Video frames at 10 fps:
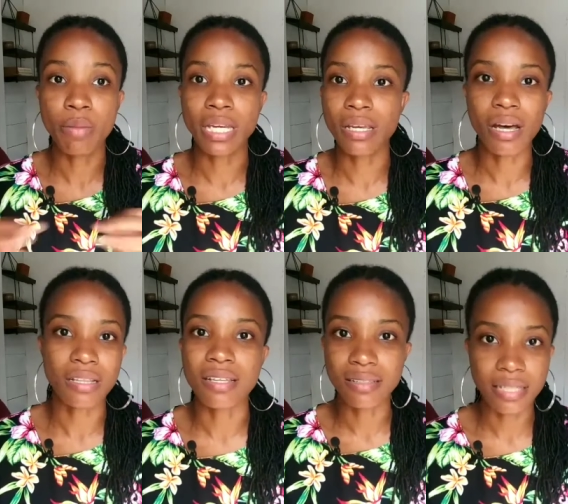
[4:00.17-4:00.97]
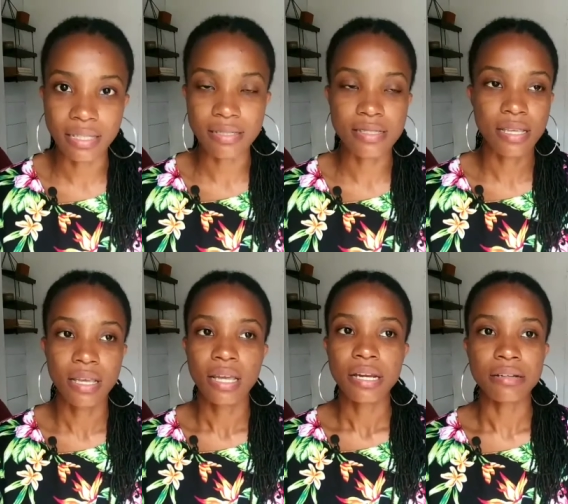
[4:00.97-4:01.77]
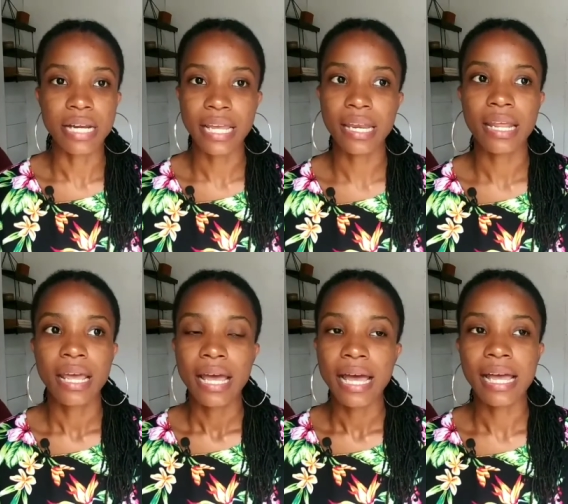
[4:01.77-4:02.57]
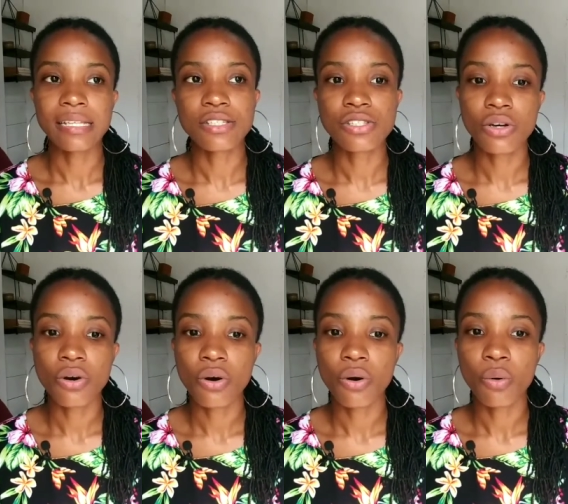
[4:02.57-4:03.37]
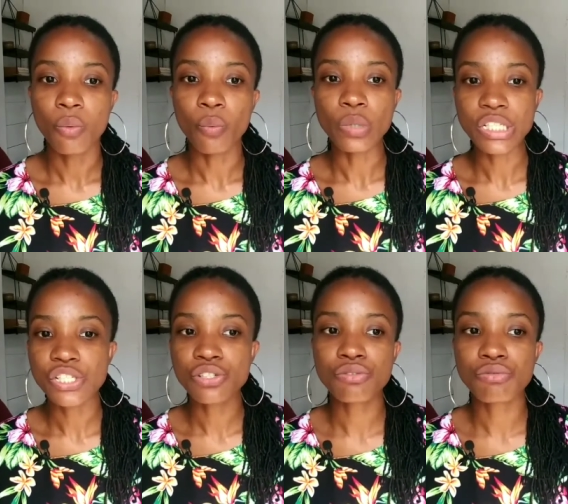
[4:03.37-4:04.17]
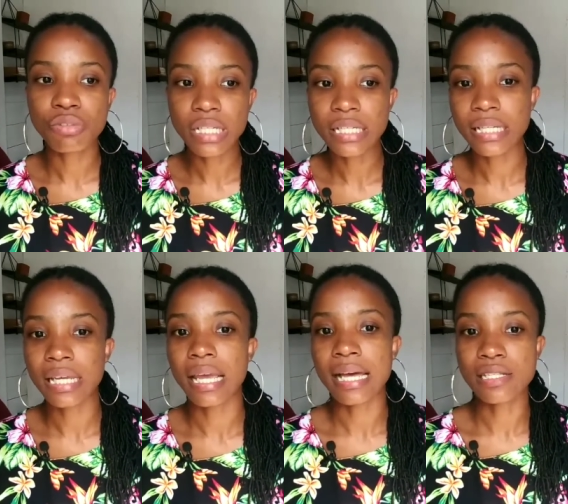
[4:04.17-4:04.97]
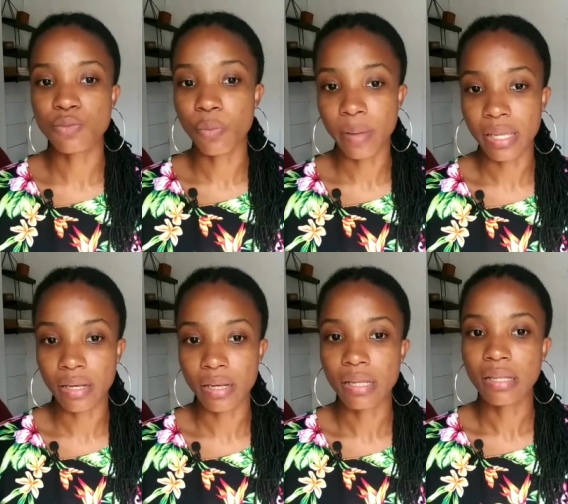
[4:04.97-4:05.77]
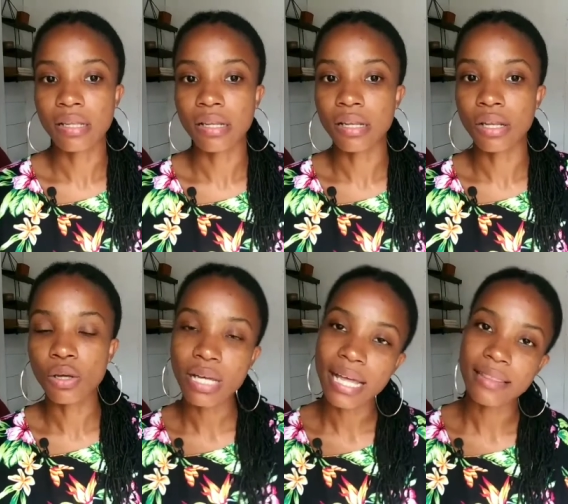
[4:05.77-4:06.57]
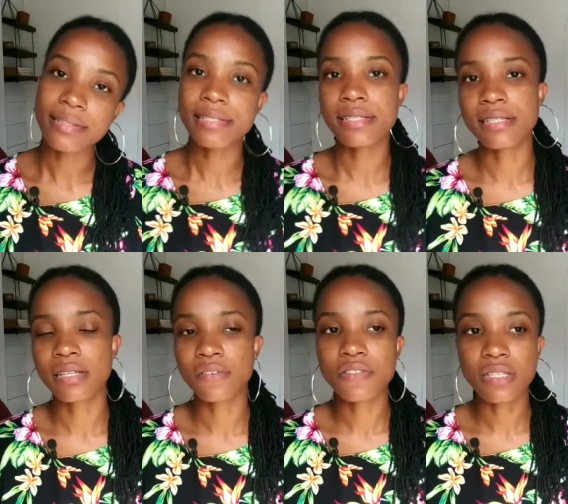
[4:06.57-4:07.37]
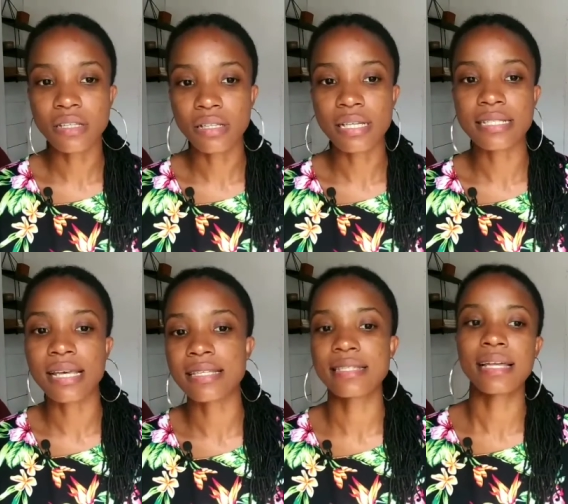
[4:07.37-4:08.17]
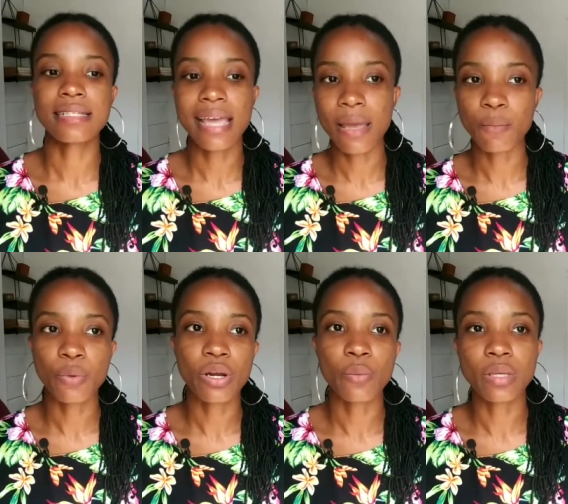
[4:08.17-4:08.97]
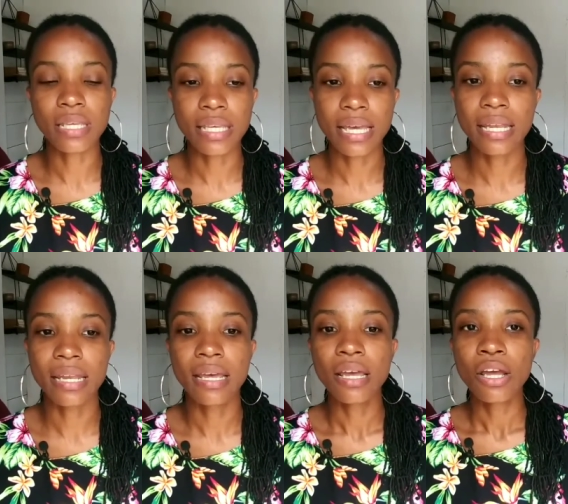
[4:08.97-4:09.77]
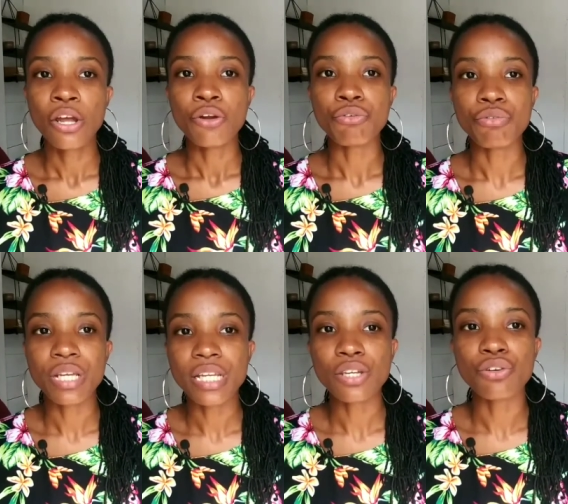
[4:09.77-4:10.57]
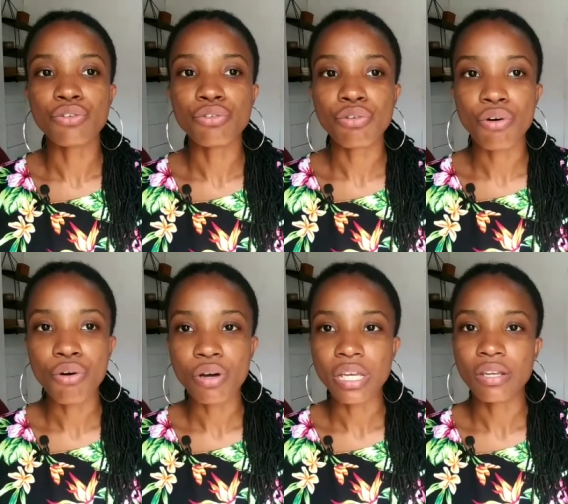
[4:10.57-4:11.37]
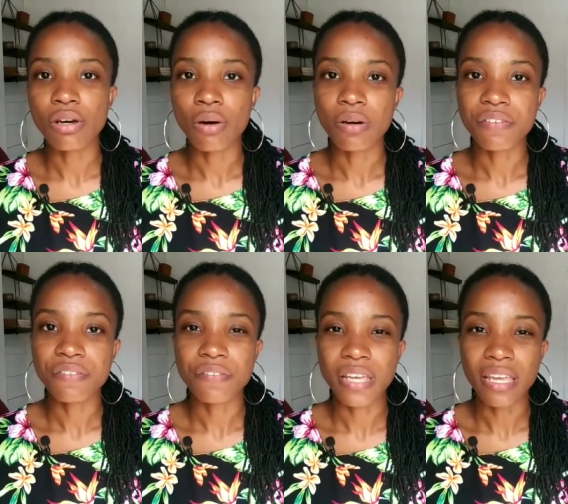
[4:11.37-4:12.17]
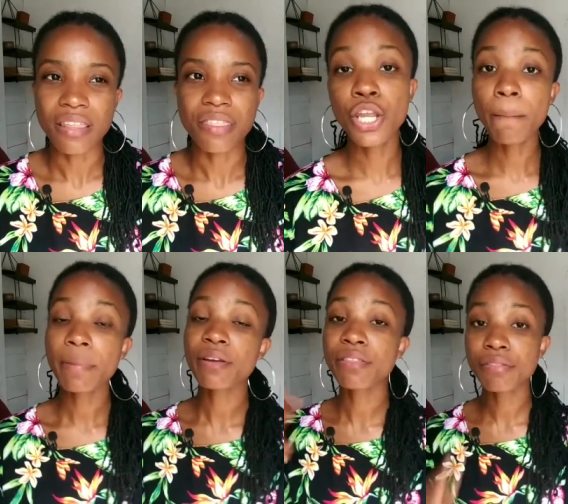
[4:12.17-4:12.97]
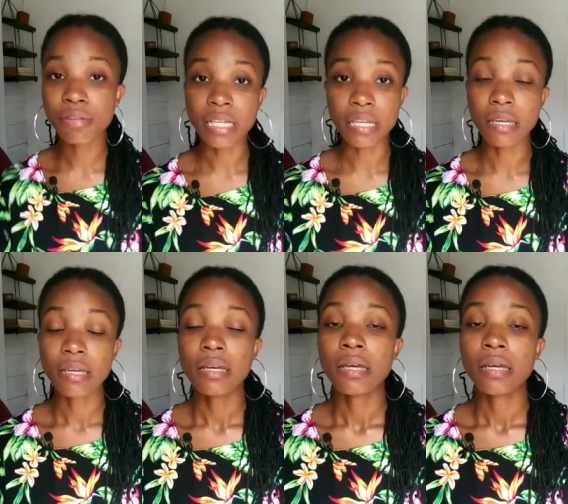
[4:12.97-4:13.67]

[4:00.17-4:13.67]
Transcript: many other things, right? And so we should really, as women, look at this season of singleness as that time where we can really grow in our faith. Number three,